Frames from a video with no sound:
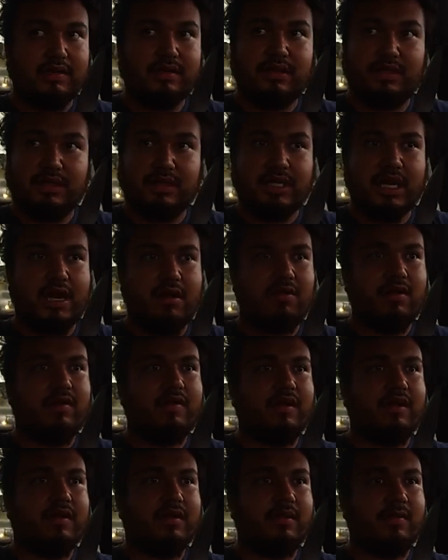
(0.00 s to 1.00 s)

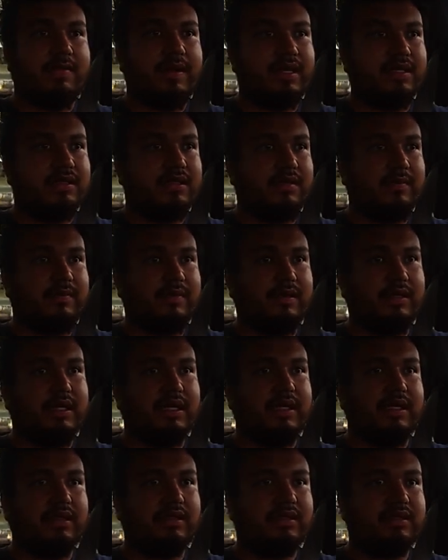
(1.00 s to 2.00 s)
Shindaiwa here the past couple of
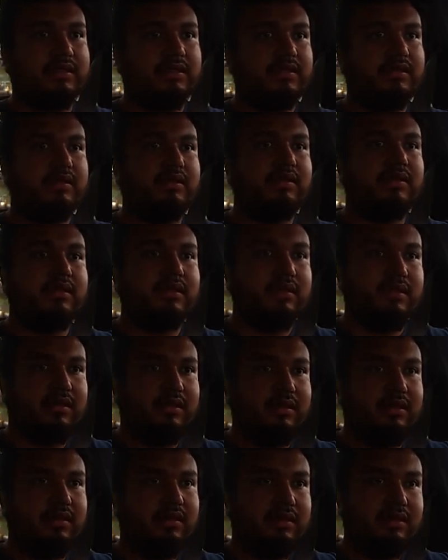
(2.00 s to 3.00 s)
days.
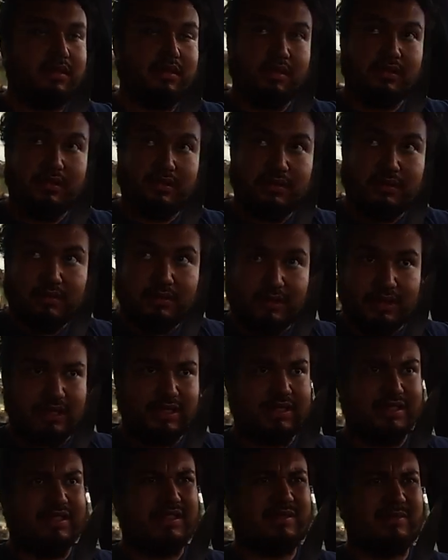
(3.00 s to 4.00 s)
I
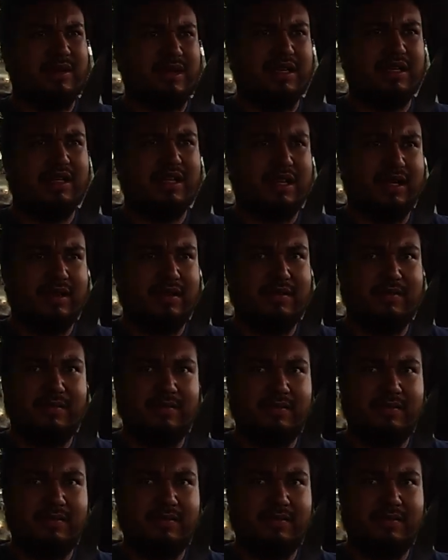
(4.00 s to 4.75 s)
think this is very like